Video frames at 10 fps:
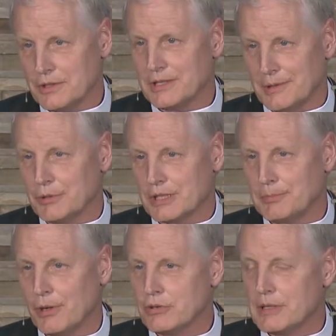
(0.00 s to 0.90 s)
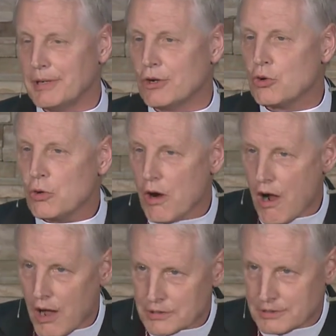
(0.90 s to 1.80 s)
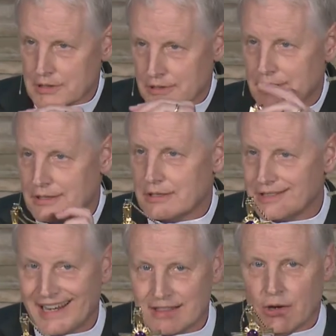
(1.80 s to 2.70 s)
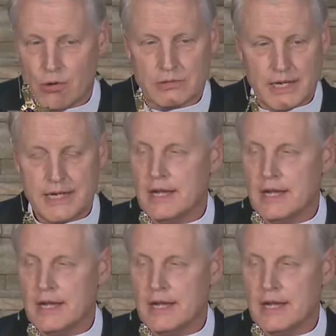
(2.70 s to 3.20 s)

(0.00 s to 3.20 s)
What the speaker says: is it was supposed to be cross, because this is like the only